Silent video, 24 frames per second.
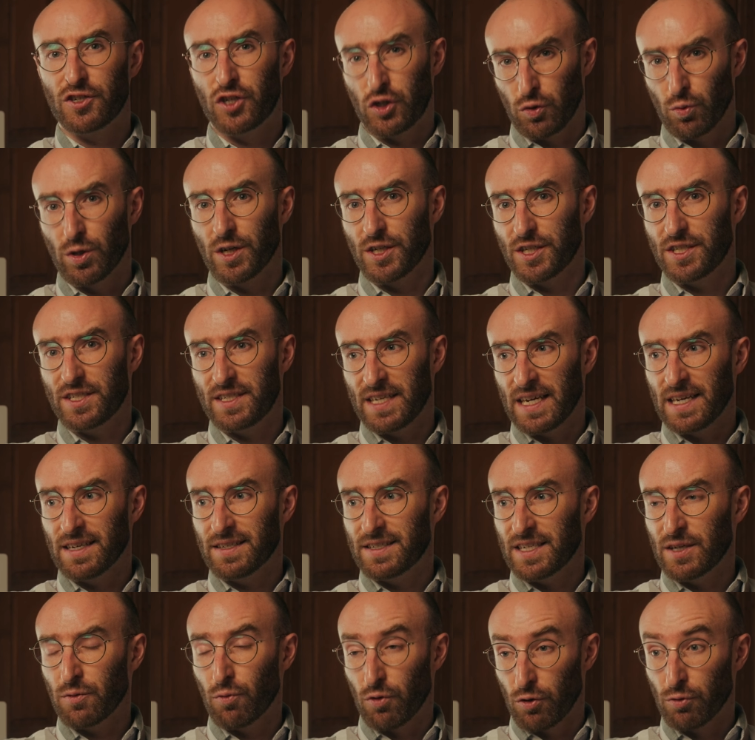George
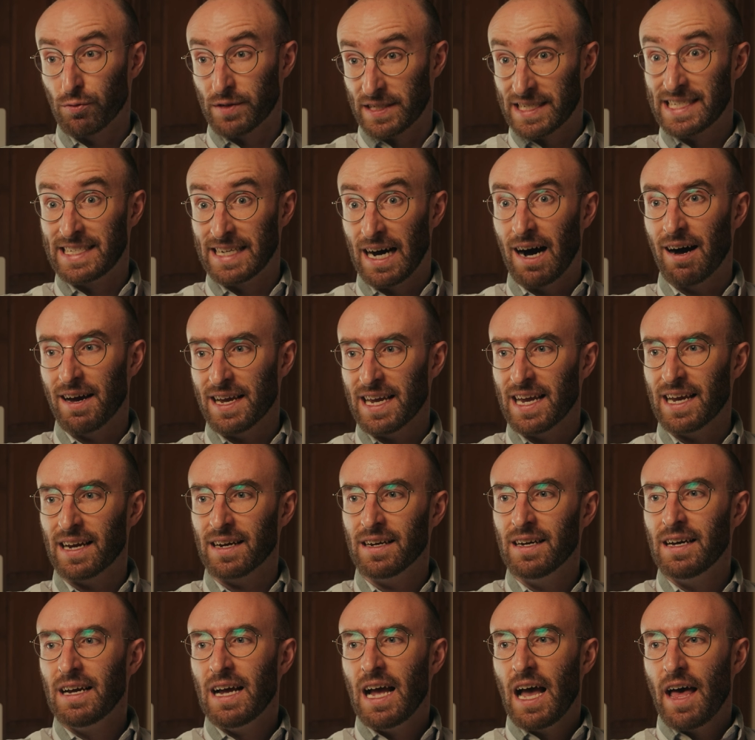Stacy, who's
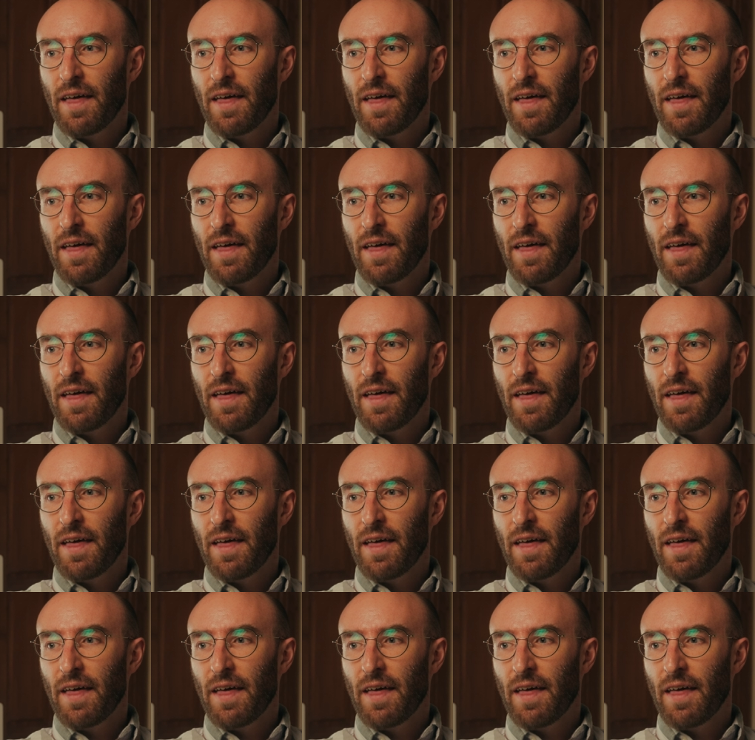dying,